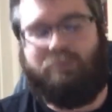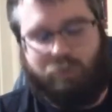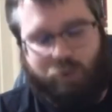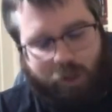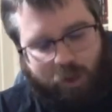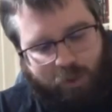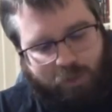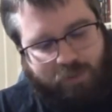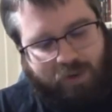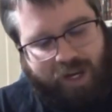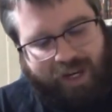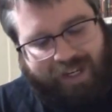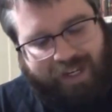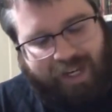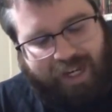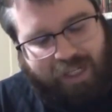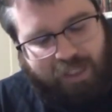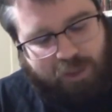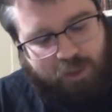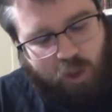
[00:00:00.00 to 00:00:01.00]
We are fine,
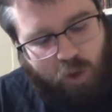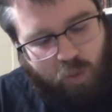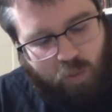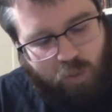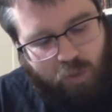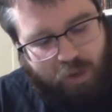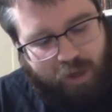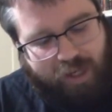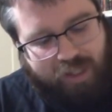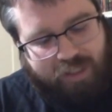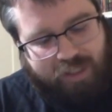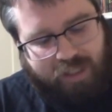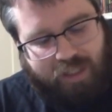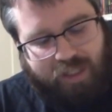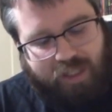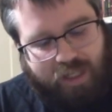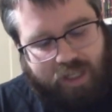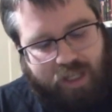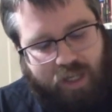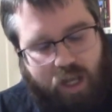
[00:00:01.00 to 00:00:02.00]
guys. No worries.
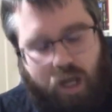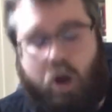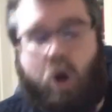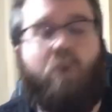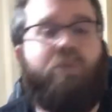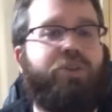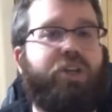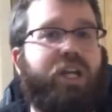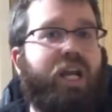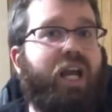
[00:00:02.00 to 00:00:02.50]
And uh, hopefully,